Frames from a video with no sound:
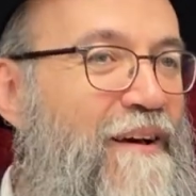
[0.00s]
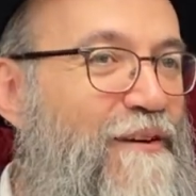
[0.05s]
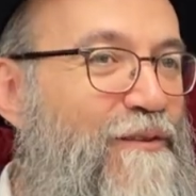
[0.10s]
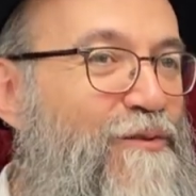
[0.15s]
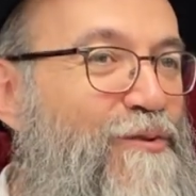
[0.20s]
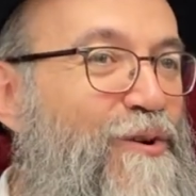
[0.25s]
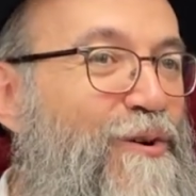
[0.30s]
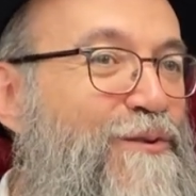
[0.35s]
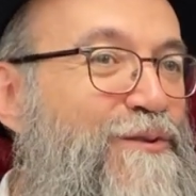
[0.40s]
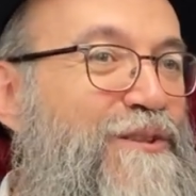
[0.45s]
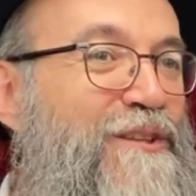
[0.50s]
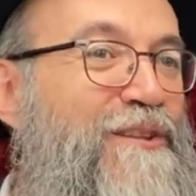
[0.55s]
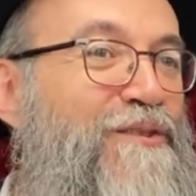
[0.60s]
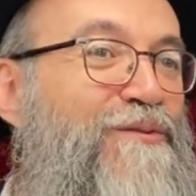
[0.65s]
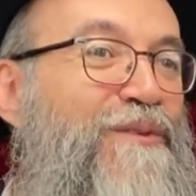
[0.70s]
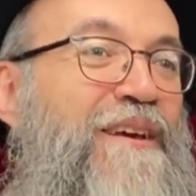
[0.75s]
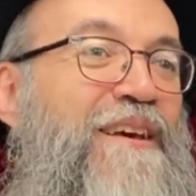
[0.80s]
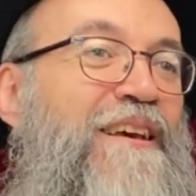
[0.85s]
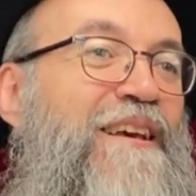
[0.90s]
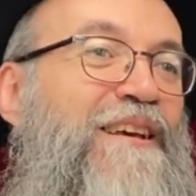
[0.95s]
those
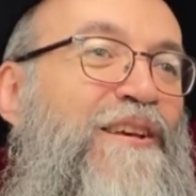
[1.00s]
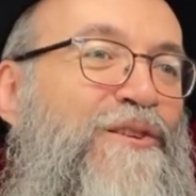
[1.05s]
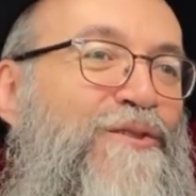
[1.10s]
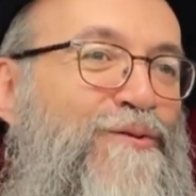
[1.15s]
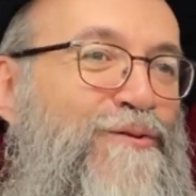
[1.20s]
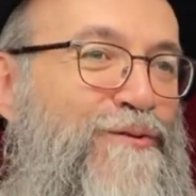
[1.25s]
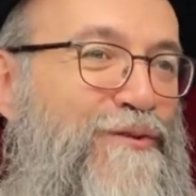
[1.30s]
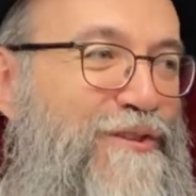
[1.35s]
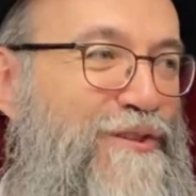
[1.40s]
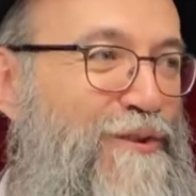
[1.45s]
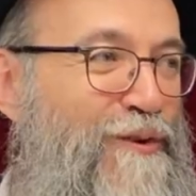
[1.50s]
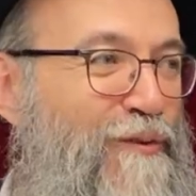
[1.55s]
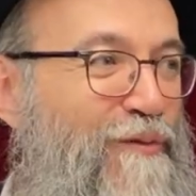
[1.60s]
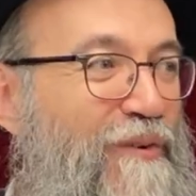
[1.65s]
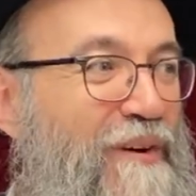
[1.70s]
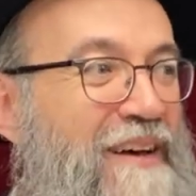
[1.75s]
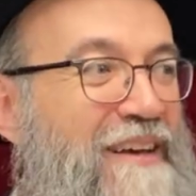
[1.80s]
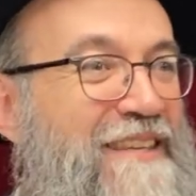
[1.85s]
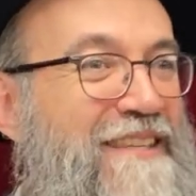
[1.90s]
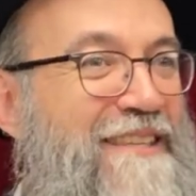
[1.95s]
three issues of
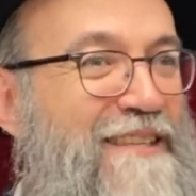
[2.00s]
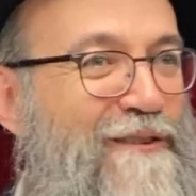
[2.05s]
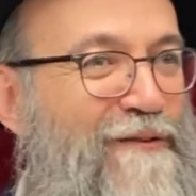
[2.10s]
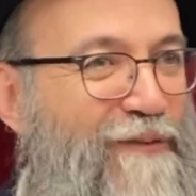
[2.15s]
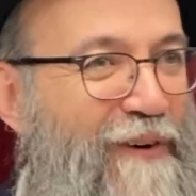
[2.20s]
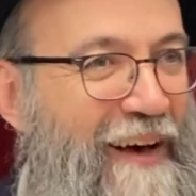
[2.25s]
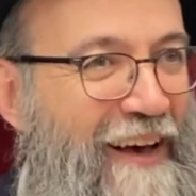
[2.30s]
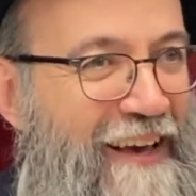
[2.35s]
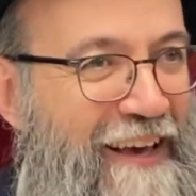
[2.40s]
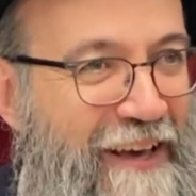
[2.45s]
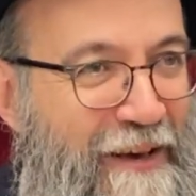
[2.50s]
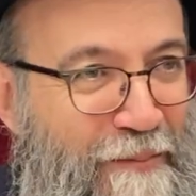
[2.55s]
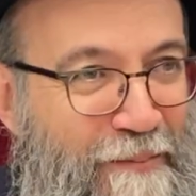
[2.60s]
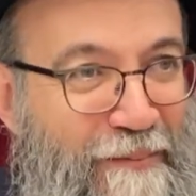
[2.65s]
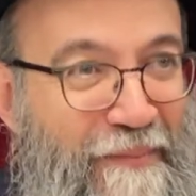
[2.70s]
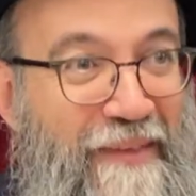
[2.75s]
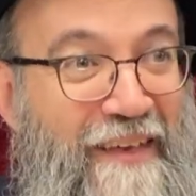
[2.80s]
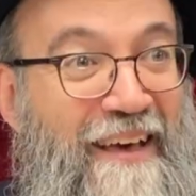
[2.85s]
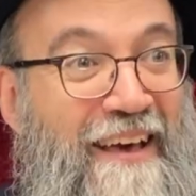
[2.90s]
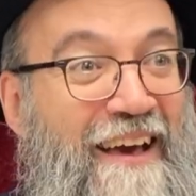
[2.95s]

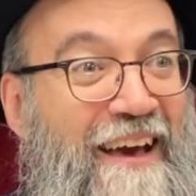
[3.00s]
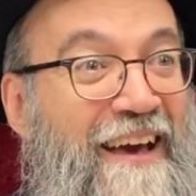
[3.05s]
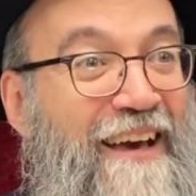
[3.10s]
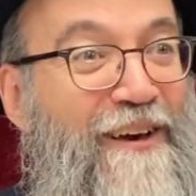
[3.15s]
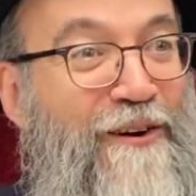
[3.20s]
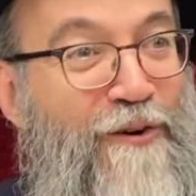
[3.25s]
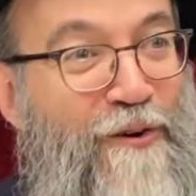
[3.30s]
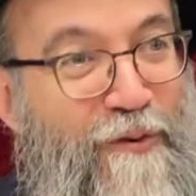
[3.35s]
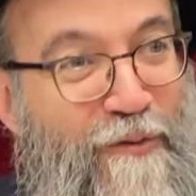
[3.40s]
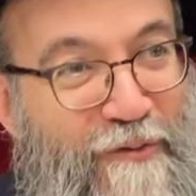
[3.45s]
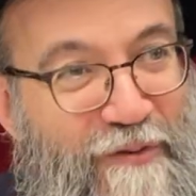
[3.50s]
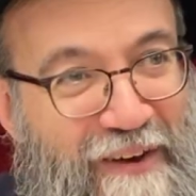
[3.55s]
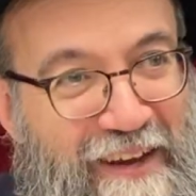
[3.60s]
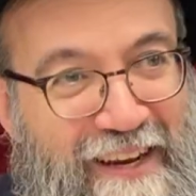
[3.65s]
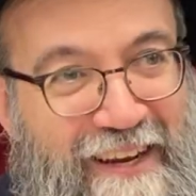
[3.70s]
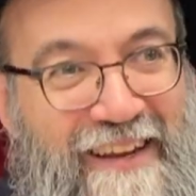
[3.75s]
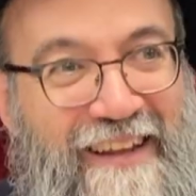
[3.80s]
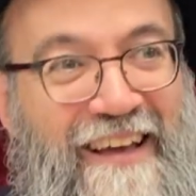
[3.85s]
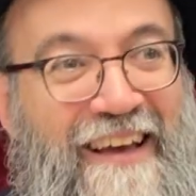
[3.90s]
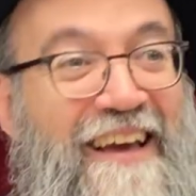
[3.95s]
Zvachim,
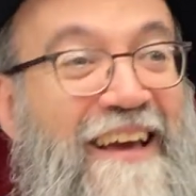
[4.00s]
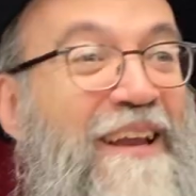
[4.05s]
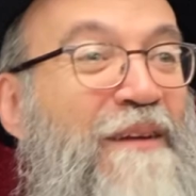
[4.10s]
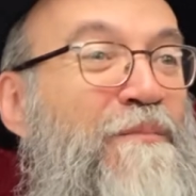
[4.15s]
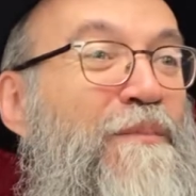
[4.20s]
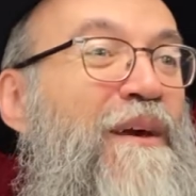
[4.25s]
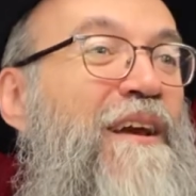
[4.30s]
Eruvin, and